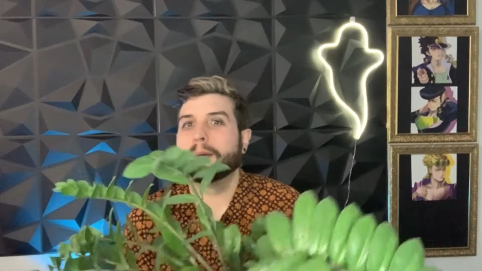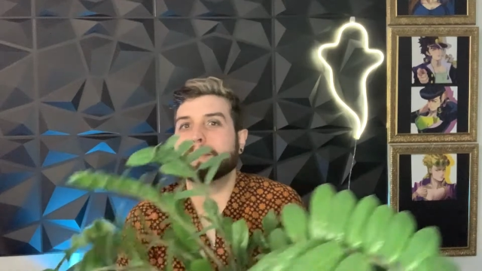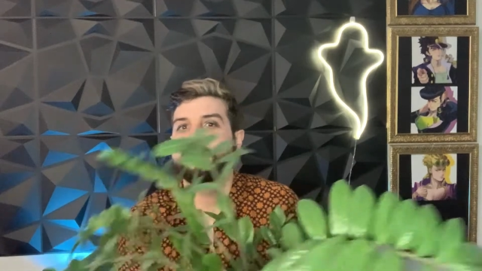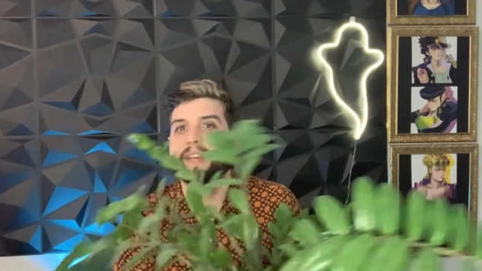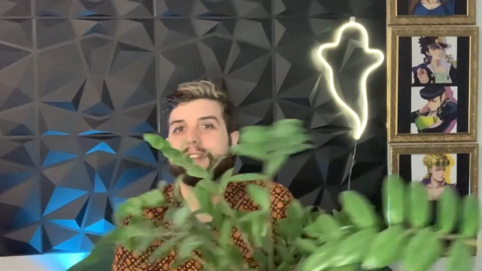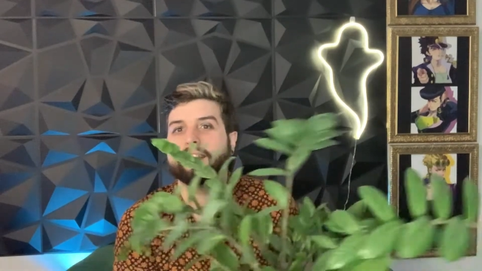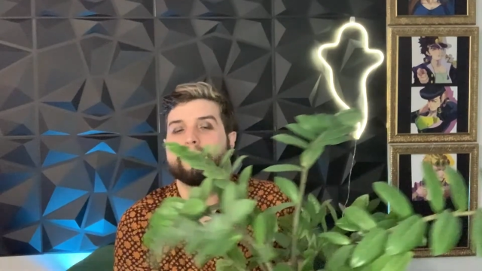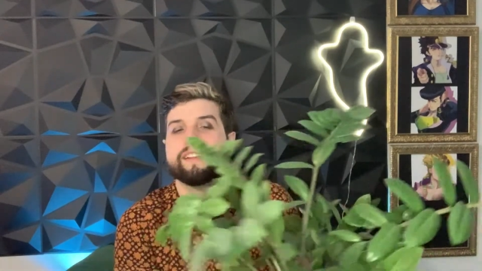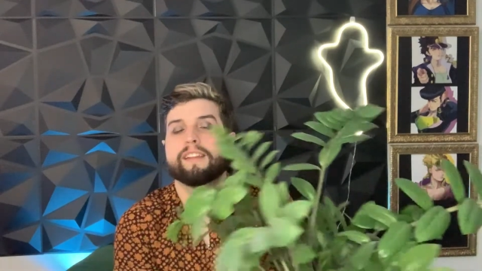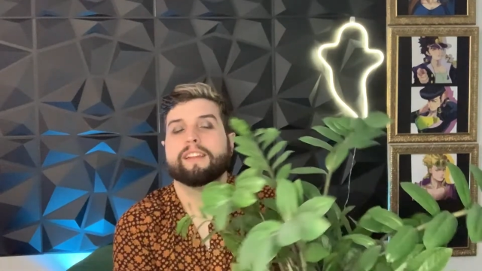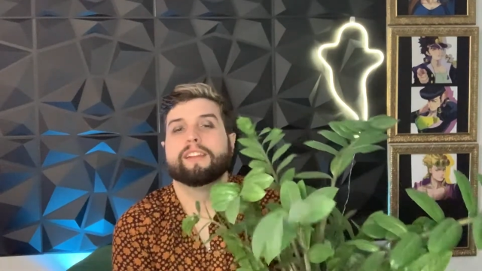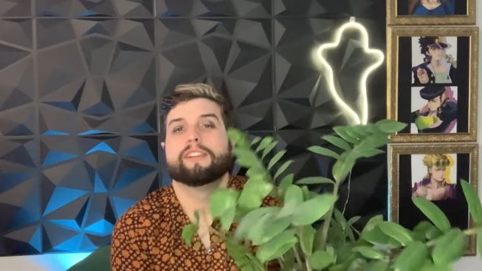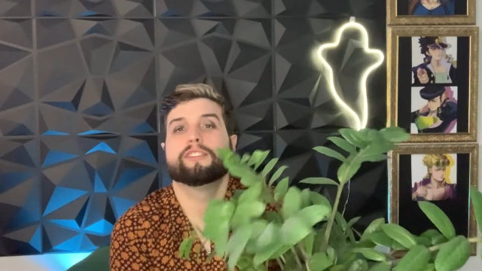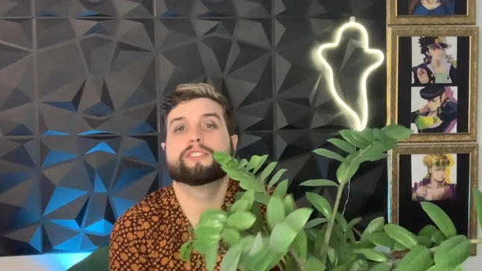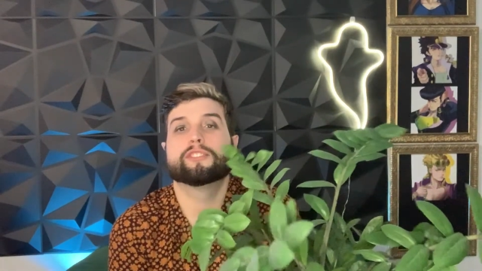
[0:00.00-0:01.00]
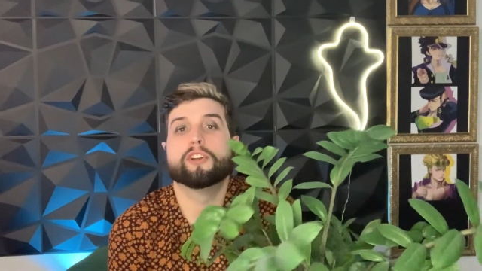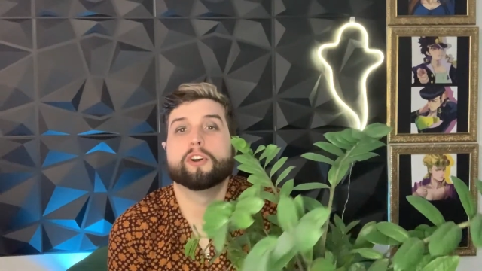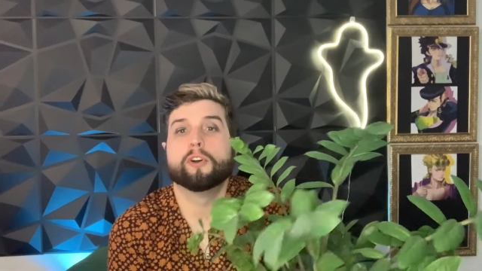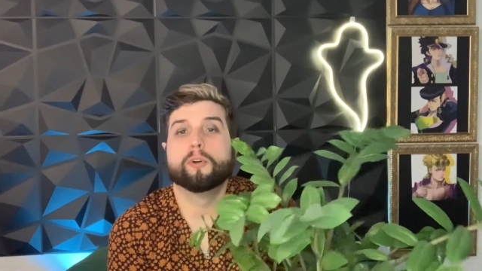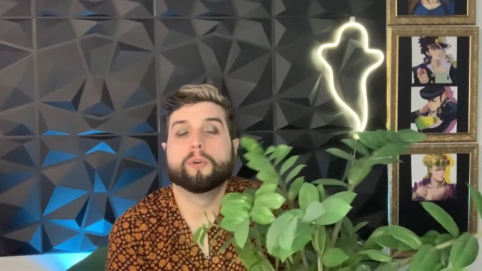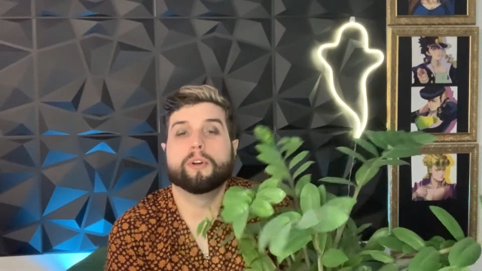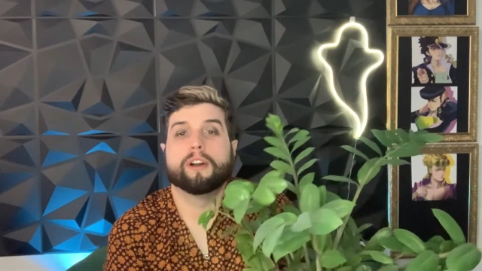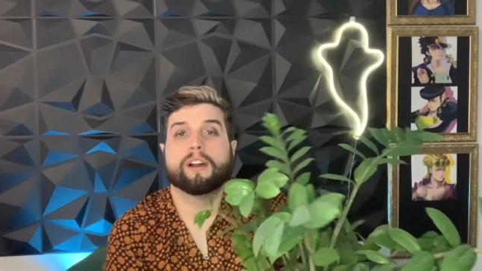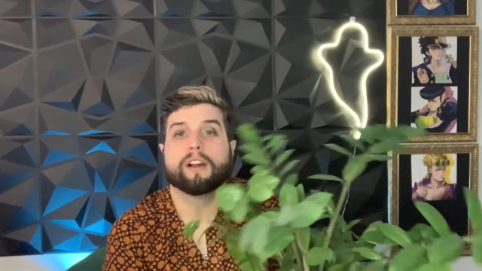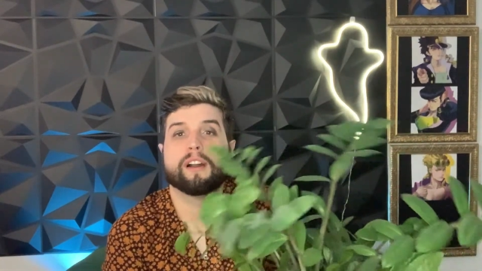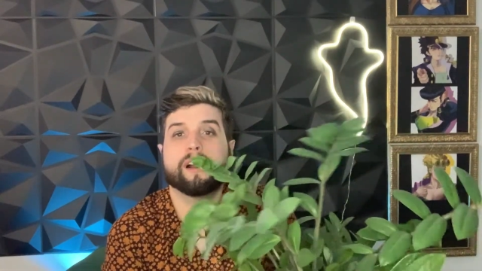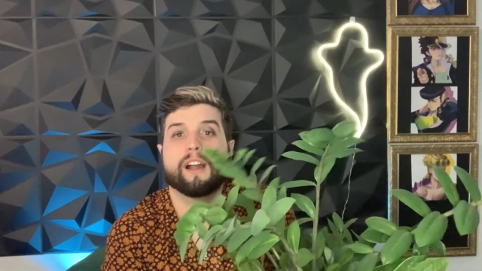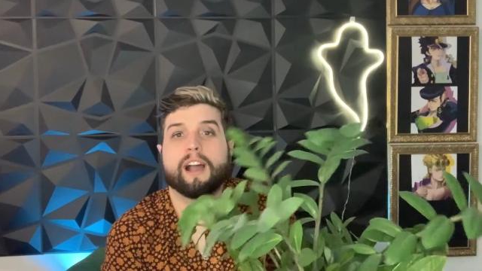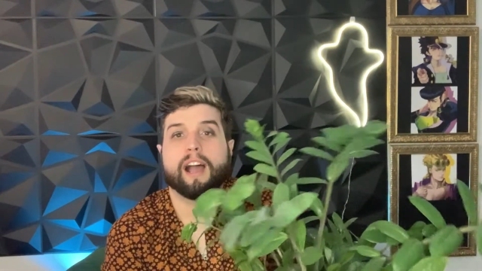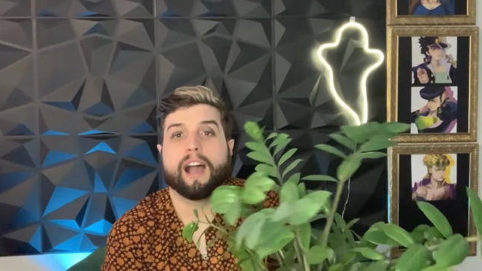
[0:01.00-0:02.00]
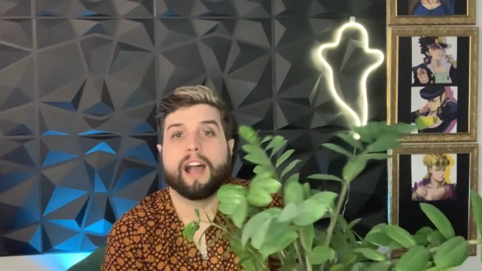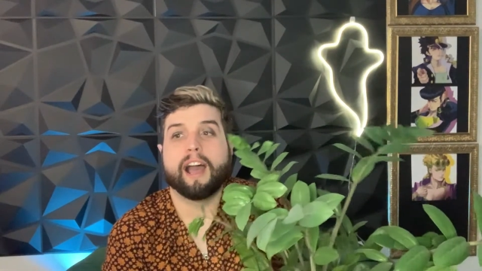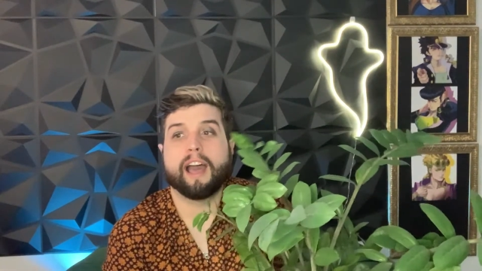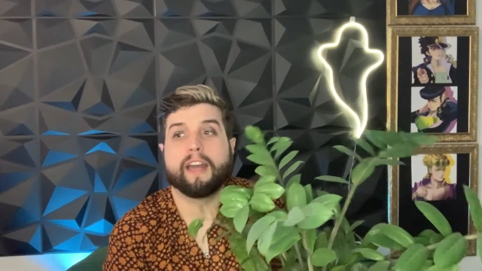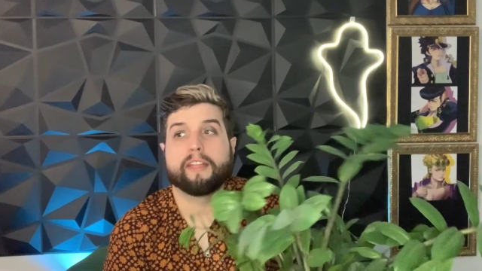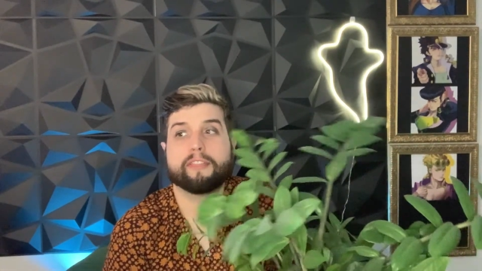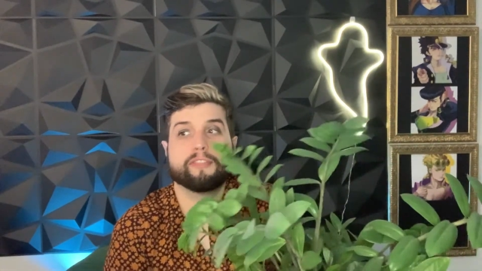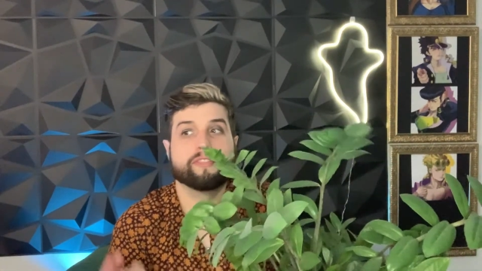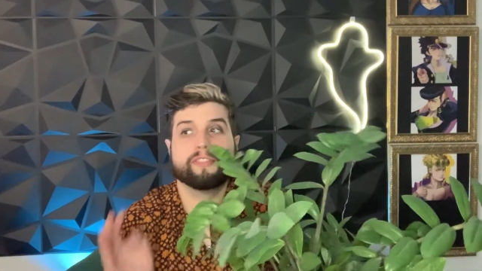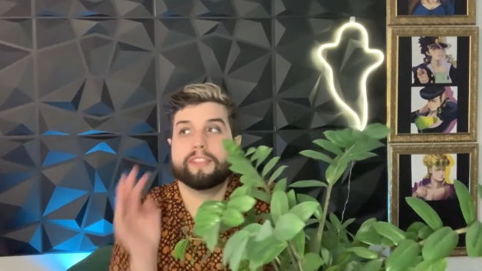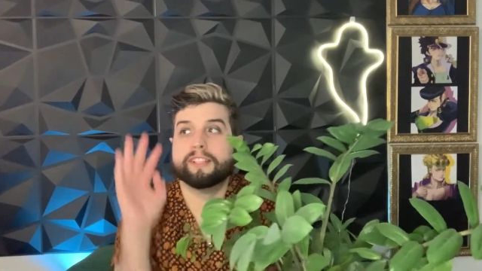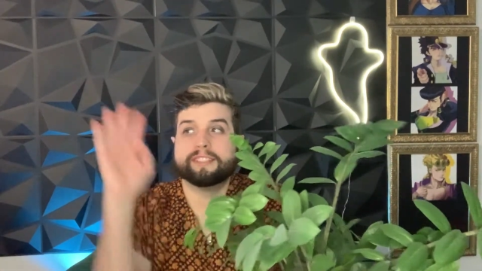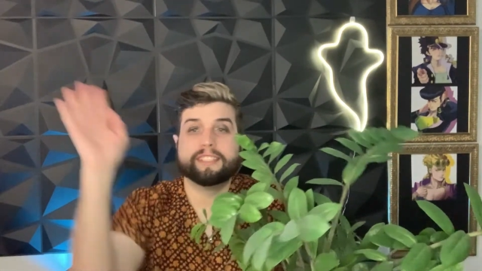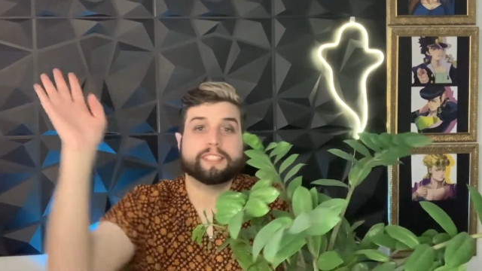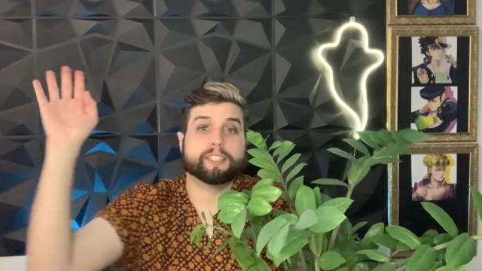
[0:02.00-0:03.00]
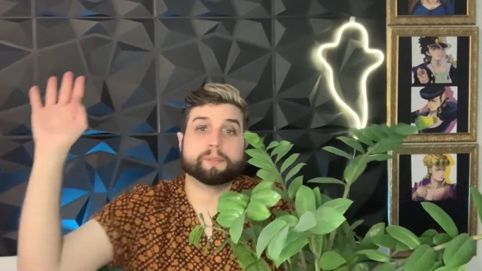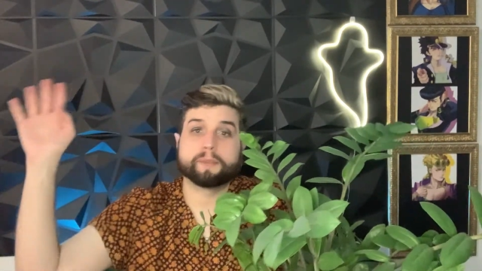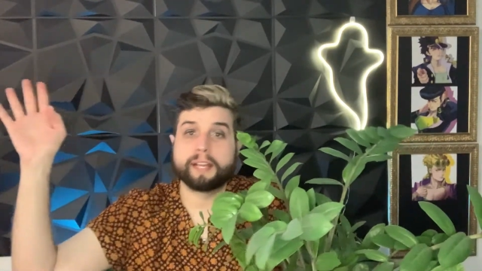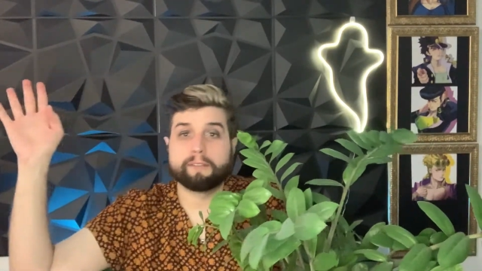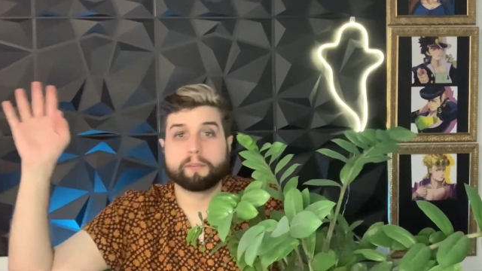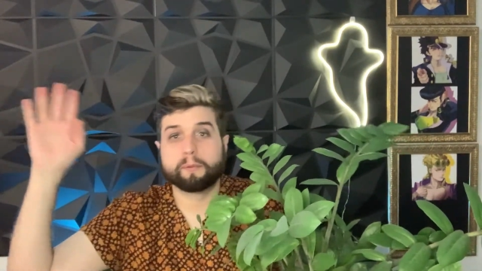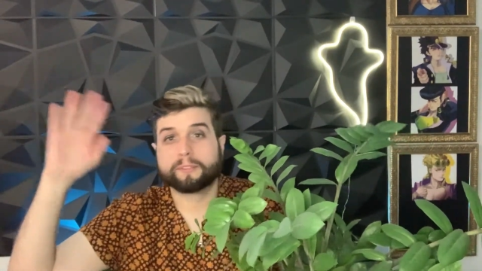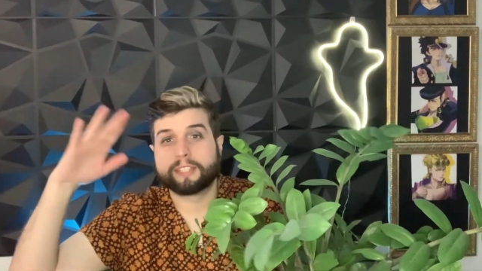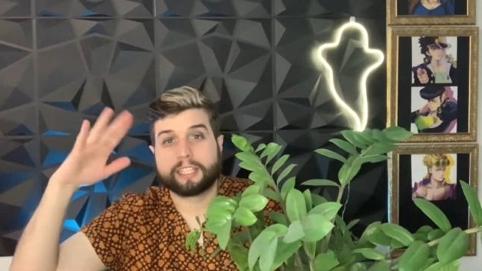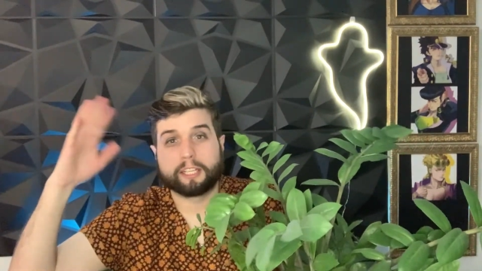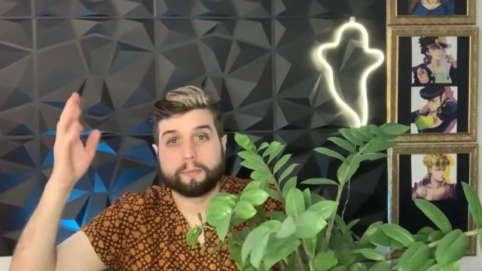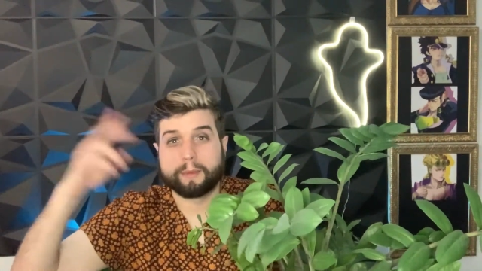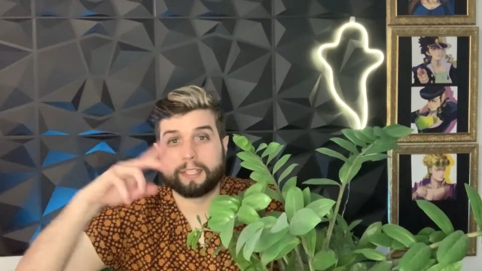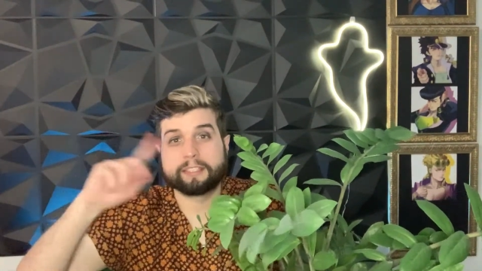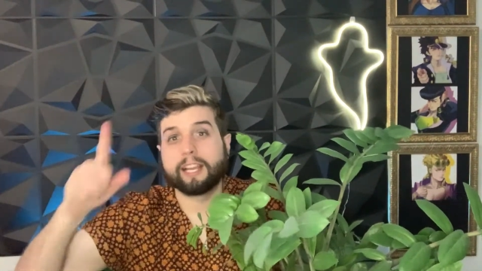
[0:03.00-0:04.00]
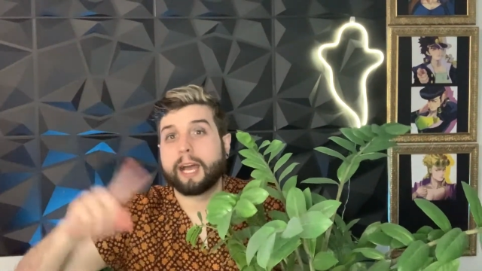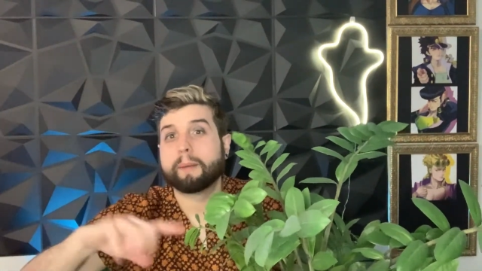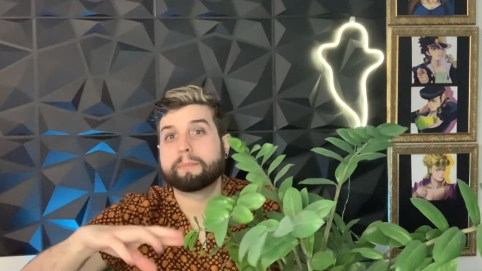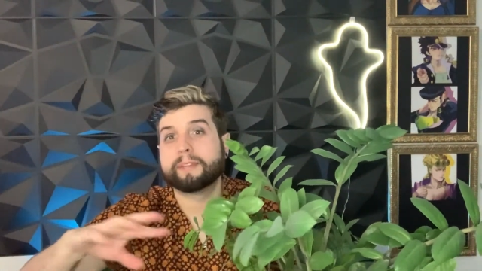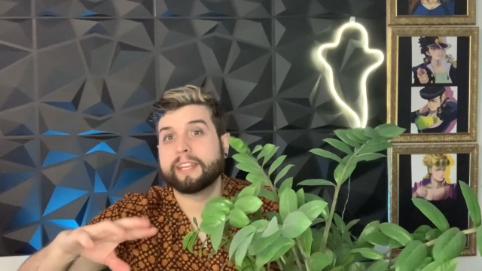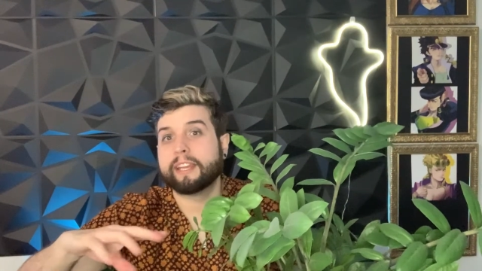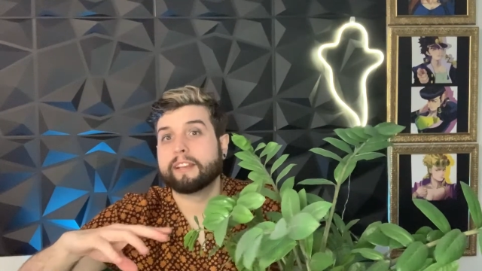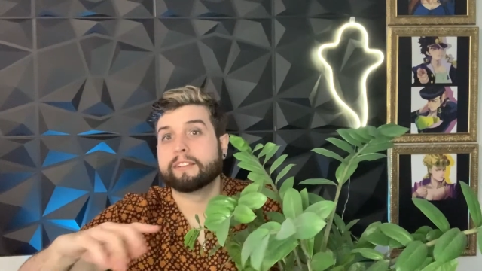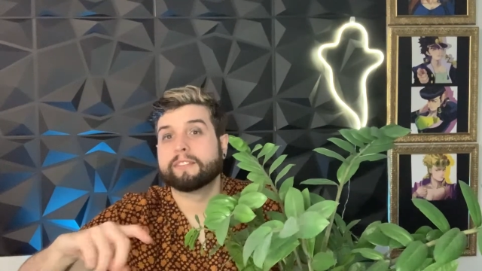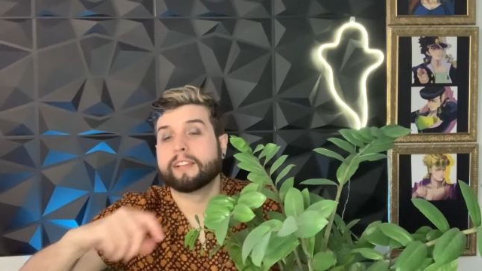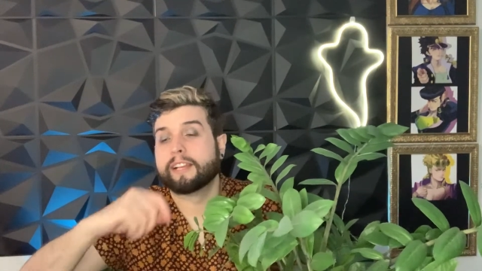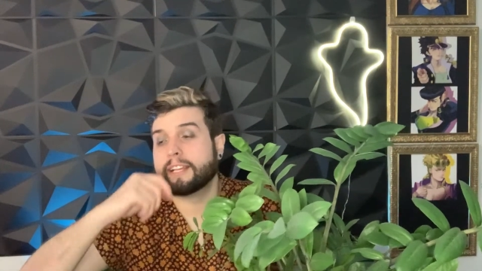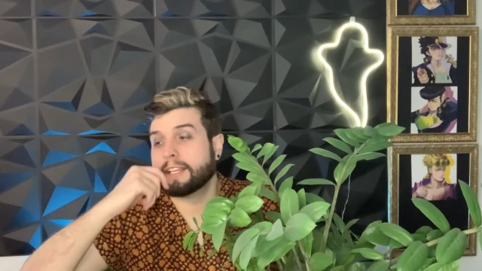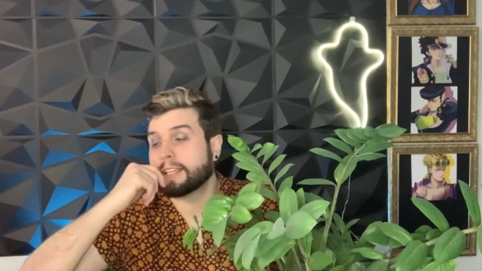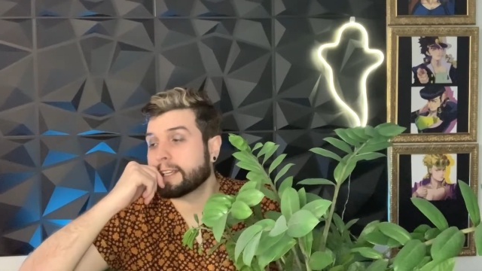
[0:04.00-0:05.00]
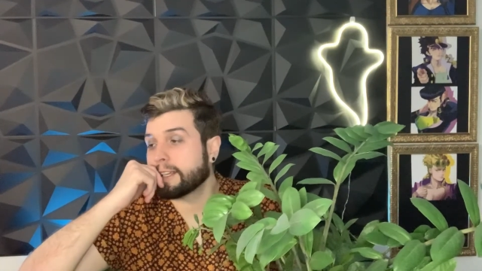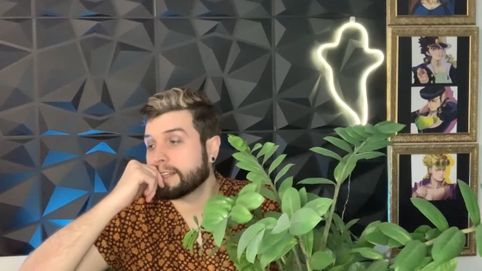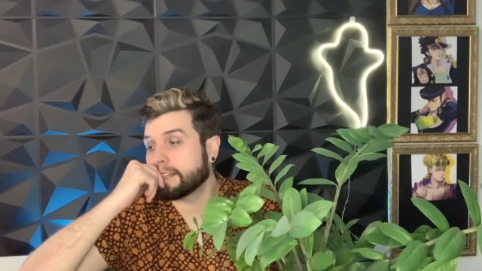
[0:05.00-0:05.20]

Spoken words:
an update. So Dazizi Raven was like on my top 10 of like,